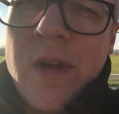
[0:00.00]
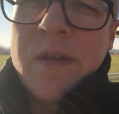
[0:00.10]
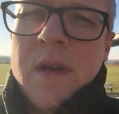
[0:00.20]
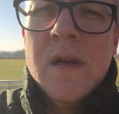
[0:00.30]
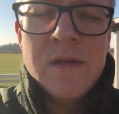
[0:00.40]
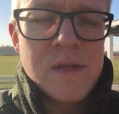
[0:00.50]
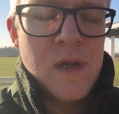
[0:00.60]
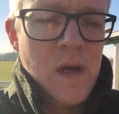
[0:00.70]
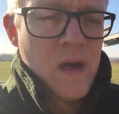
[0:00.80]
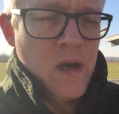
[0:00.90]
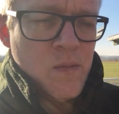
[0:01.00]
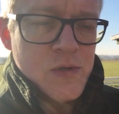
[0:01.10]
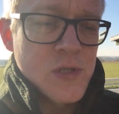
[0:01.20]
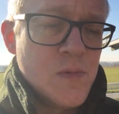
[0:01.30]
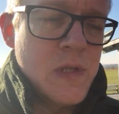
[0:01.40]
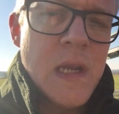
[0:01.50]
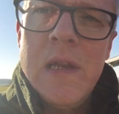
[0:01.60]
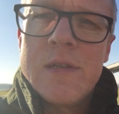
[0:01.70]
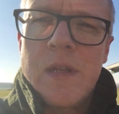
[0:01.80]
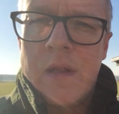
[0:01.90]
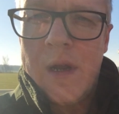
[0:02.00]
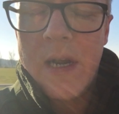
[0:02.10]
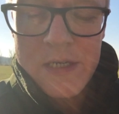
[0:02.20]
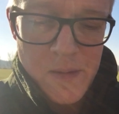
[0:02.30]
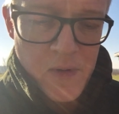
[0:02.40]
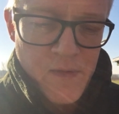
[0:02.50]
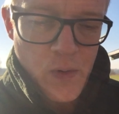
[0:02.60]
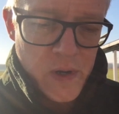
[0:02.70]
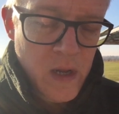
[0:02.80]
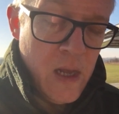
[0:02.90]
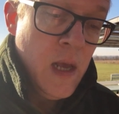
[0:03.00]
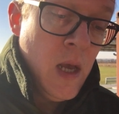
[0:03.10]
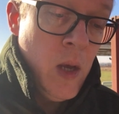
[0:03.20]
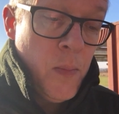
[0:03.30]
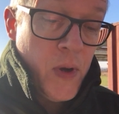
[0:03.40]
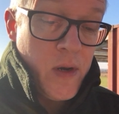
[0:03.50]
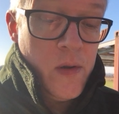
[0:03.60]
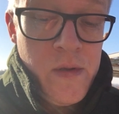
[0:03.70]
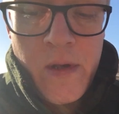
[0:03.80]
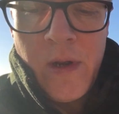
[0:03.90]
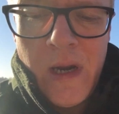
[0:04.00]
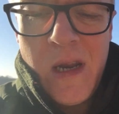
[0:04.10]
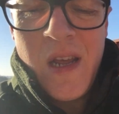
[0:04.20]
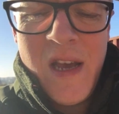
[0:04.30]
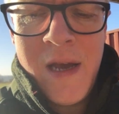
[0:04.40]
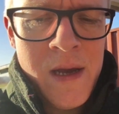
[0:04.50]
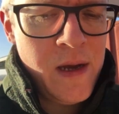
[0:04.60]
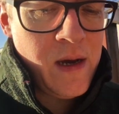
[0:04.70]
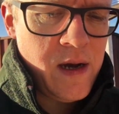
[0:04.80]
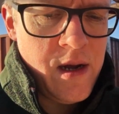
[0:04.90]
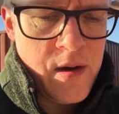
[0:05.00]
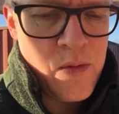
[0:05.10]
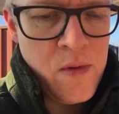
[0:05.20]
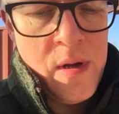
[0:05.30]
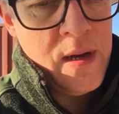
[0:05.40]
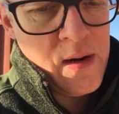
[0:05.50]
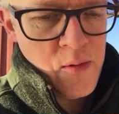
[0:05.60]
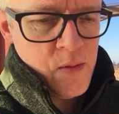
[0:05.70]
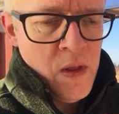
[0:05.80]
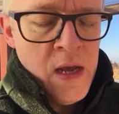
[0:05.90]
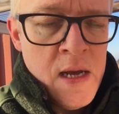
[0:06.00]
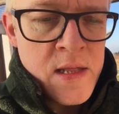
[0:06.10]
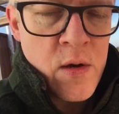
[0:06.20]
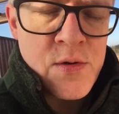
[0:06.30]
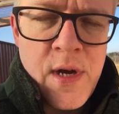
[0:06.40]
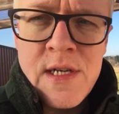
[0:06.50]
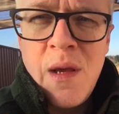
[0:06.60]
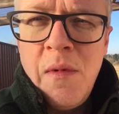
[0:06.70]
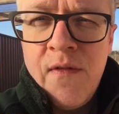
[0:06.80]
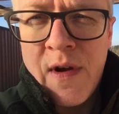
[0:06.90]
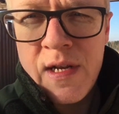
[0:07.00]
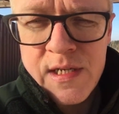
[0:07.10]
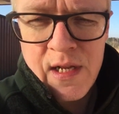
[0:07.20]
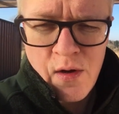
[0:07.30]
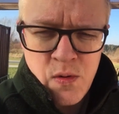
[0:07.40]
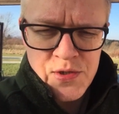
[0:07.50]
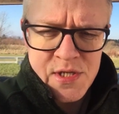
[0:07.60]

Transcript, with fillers: anything else, uh, which is ridiculous that they're asking me for it. But on the other hand, I, I, don't, I don't know. They're also asking me if I can send the whole